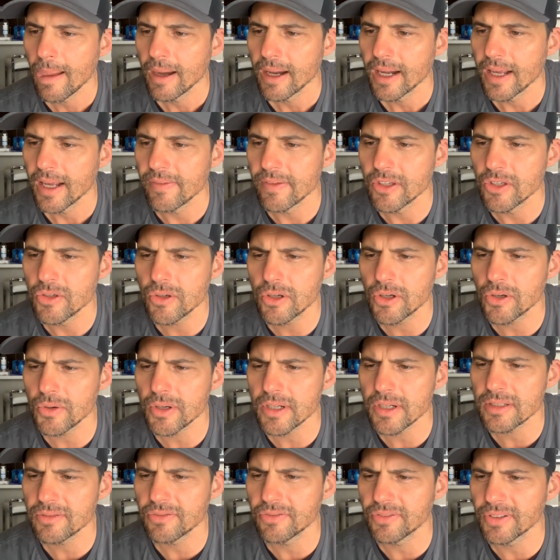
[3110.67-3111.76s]
in the
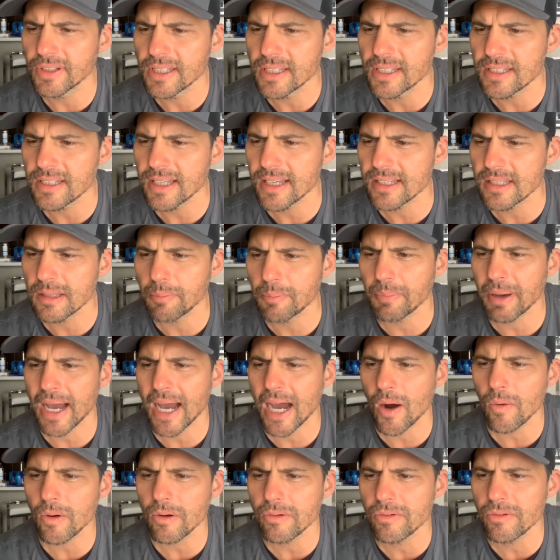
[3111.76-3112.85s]
Eucharist feast has the
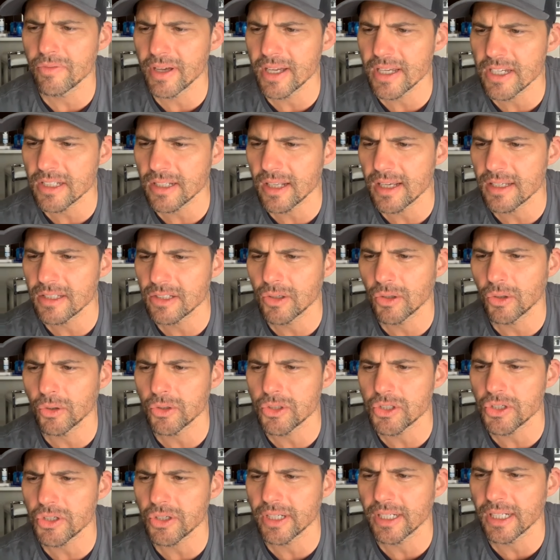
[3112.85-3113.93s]
power to evangelize
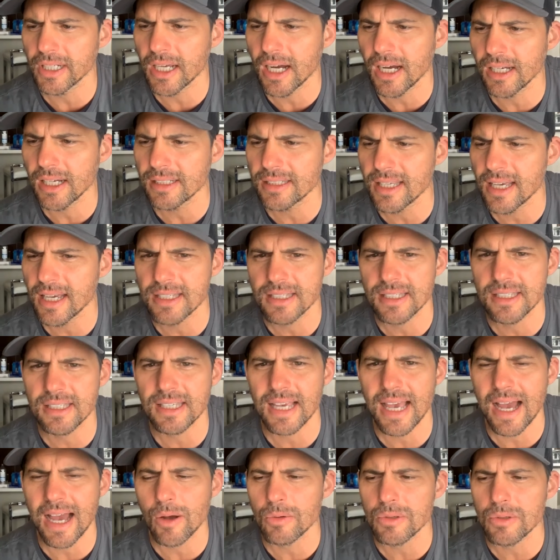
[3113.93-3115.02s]
culture in contexts
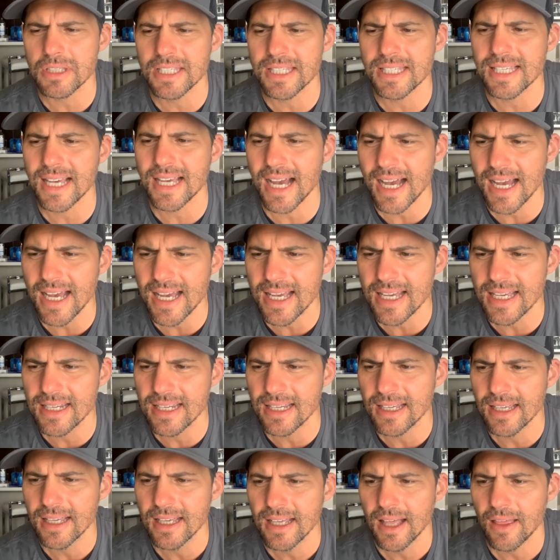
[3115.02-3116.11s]
outside
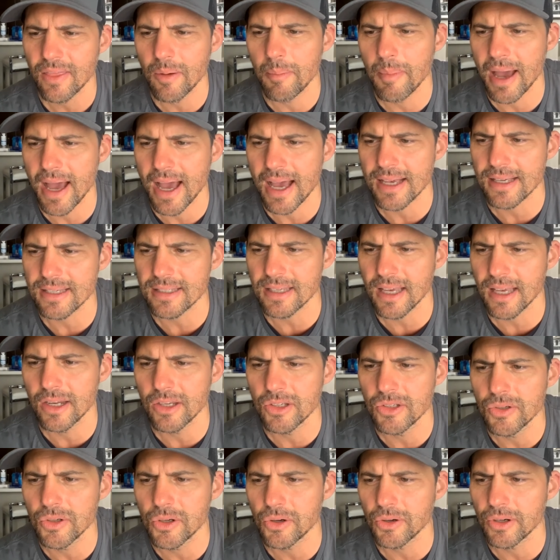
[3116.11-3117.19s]
the Mass and
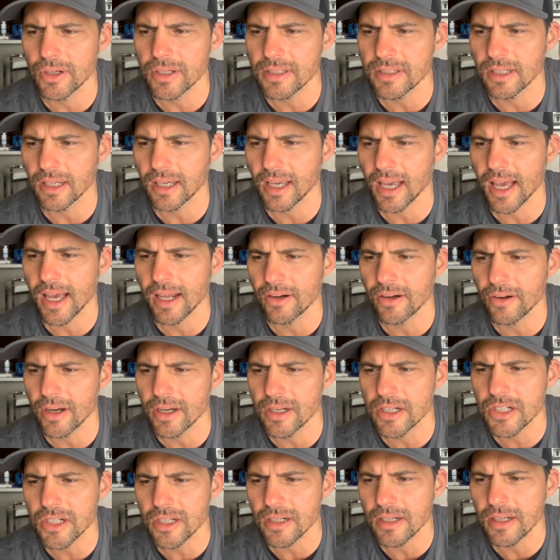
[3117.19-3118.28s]
Eucharistic
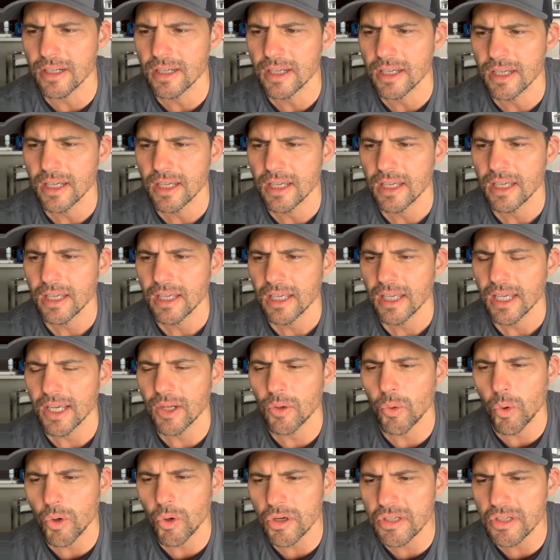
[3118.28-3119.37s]
adoration. In
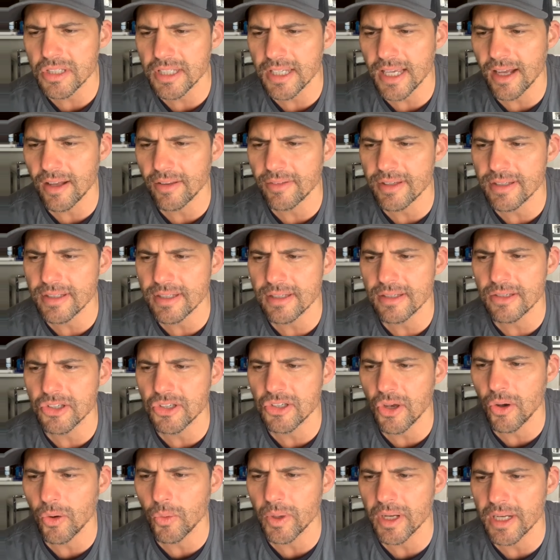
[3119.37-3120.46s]
order to see how this is
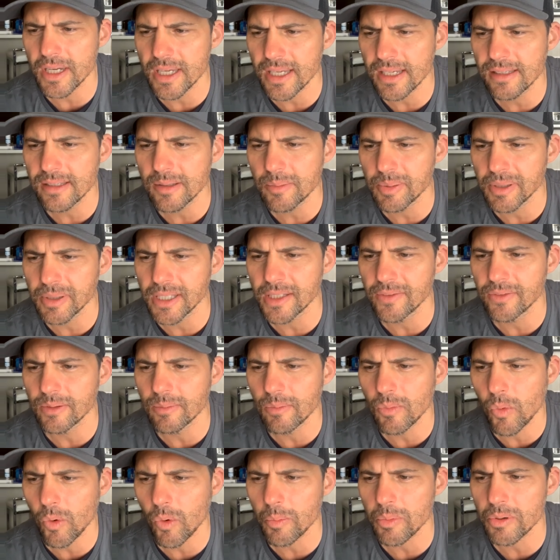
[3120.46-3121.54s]
so, we need to be even
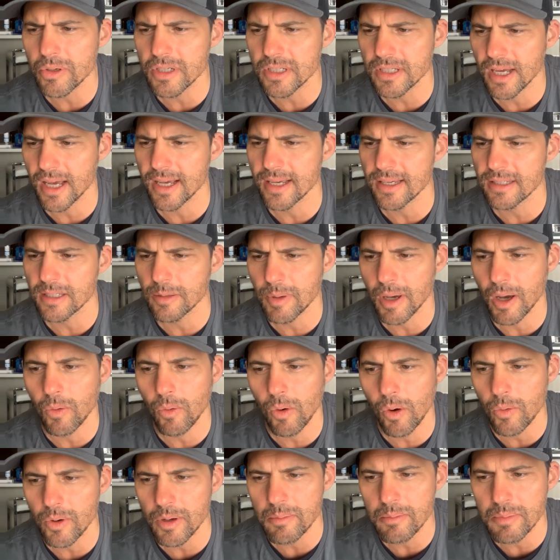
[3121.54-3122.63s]
more precise about
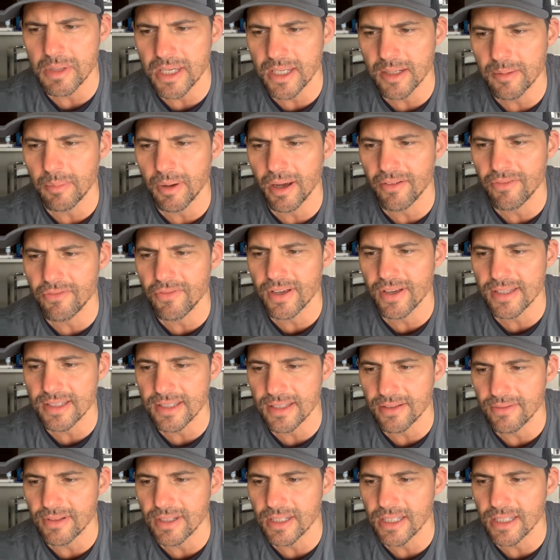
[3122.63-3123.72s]
what we mean by
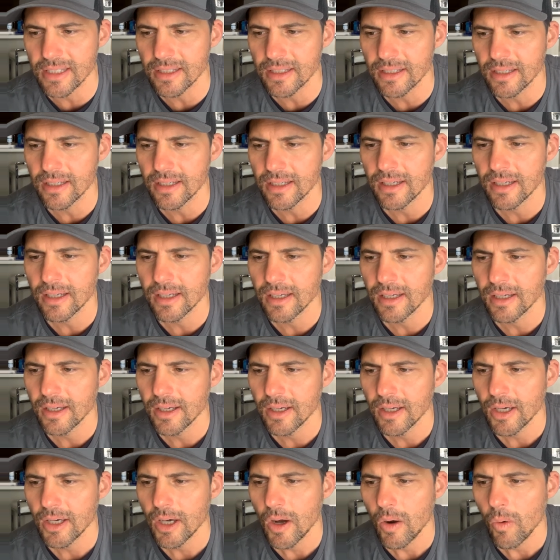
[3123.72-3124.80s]
festivity.
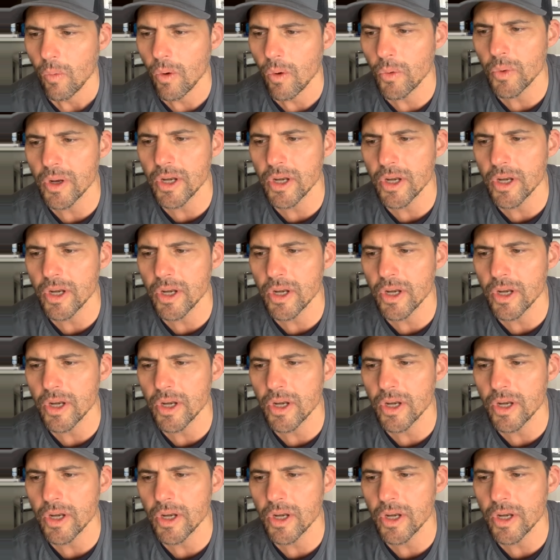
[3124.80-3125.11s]
When we